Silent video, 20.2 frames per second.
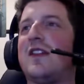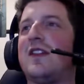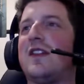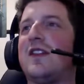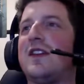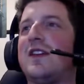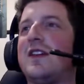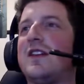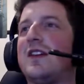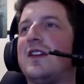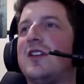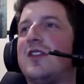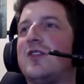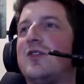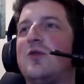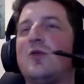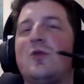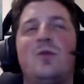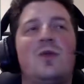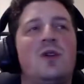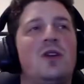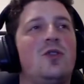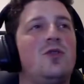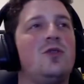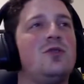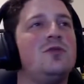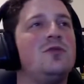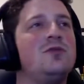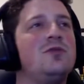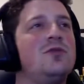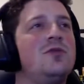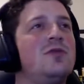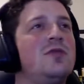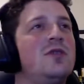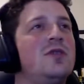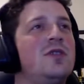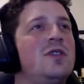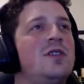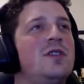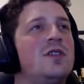other thing that I thought would be cool
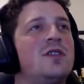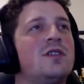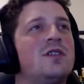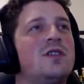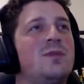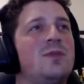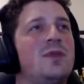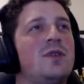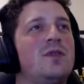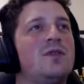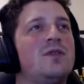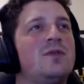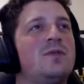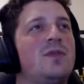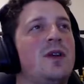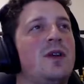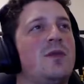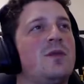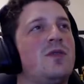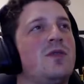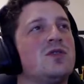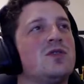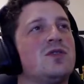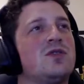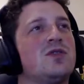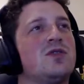to build, but I'm not